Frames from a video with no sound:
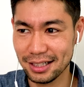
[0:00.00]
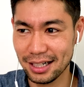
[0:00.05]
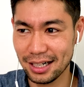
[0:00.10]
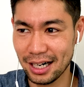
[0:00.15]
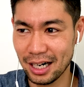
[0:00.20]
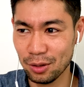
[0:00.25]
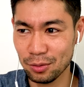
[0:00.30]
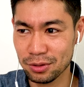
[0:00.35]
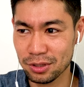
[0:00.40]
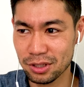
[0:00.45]

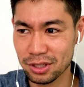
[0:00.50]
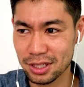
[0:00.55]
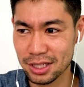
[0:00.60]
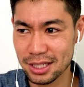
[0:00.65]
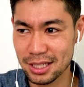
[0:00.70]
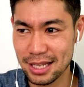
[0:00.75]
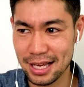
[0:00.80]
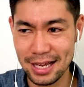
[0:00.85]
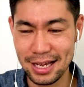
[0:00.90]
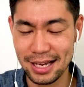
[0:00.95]
I was
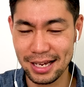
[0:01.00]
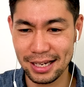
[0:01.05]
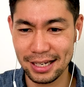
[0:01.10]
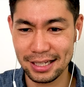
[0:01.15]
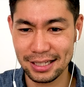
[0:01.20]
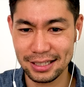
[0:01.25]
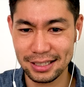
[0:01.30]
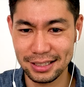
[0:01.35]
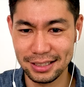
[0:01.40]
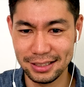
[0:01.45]
just
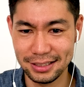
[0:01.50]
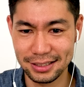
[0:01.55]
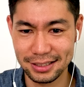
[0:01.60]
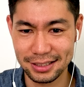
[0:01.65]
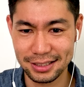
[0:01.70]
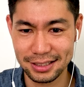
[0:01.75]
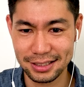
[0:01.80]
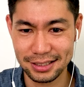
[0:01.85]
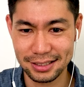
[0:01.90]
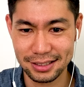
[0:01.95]
there
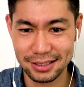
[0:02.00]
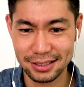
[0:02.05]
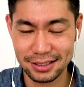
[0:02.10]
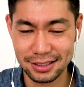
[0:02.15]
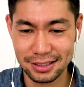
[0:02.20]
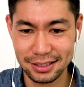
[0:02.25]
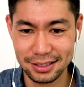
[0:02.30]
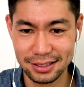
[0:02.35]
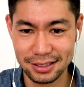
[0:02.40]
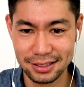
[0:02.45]
and
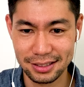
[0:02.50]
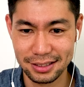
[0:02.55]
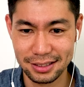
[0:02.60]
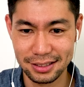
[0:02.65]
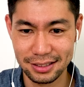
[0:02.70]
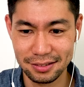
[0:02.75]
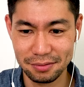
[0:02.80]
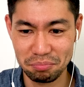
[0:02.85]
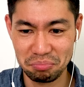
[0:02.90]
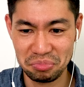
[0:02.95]

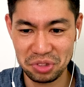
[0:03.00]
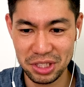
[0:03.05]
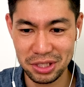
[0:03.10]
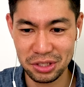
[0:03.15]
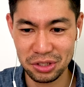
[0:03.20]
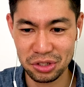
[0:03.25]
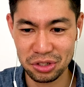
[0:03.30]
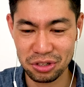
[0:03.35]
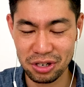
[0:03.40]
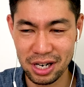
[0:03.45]

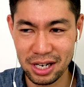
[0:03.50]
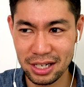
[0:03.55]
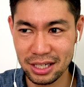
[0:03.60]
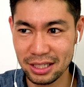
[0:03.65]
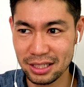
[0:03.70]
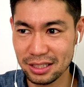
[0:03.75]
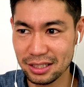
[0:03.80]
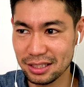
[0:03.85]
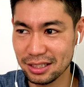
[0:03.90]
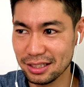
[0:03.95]
didn't try
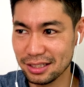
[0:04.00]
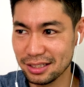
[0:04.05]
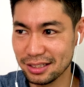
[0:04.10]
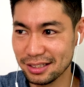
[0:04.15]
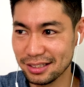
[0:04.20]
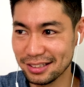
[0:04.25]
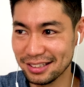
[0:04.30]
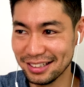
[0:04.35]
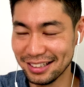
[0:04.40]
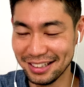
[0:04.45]

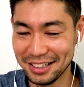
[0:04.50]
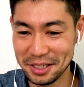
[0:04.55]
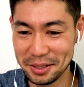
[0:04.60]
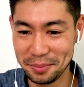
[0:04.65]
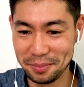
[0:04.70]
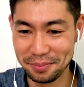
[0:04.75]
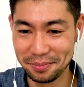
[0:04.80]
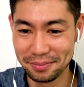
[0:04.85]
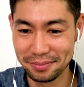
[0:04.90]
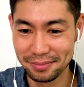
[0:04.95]

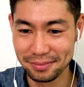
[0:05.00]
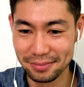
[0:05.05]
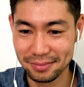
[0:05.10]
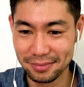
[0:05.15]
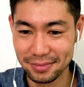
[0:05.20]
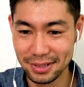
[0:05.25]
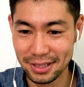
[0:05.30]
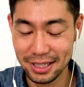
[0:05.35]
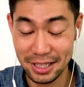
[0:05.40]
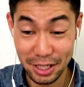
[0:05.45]

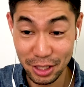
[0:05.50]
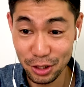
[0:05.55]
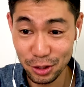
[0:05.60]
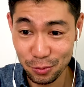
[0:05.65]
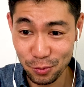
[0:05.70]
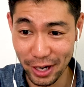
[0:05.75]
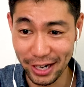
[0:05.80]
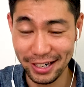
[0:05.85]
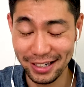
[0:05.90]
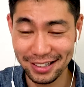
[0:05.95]
in a good
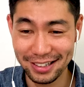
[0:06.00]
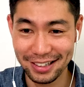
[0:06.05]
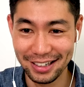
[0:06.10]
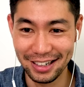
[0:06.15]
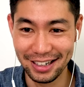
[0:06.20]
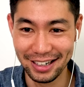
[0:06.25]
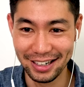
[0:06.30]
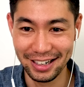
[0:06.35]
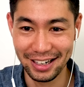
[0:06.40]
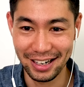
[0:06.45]
way.
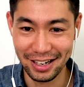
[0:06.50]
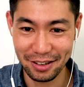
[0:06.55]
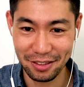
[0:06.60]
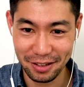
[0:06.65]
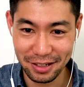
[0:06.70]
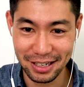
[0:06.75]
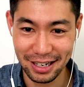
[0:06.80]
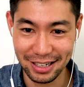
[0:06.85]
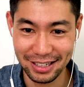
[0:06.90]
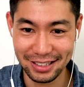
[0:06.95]
I
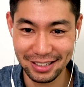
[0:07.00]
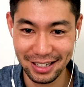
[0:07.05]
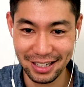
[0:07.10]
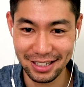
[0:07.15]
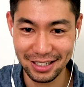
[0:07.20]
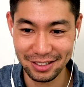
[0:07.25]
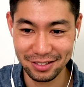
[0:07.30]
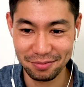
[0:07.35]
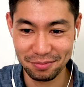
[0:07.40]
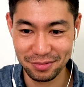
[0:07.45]
think
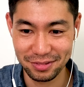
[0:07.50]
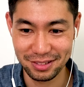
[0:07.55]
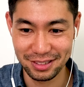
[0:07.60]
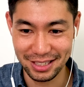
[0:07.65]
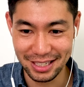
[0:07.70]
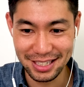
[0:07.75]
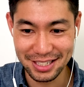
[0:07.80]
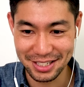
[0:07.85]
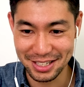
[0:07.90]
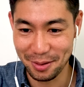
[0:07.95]
I
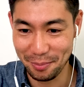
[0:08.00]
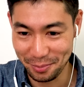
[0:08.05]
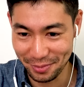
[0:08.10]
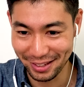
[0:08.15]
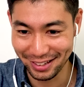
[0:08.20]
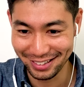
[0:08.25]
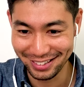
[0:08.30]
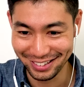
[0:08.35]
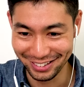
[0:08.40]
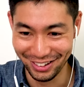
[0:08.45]
did
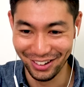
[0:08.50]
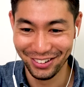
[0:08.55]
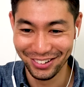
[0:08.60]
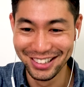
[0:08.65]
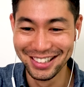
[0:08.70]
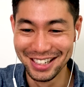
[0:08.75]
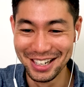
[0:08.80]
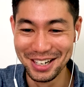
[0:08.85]
something, you know,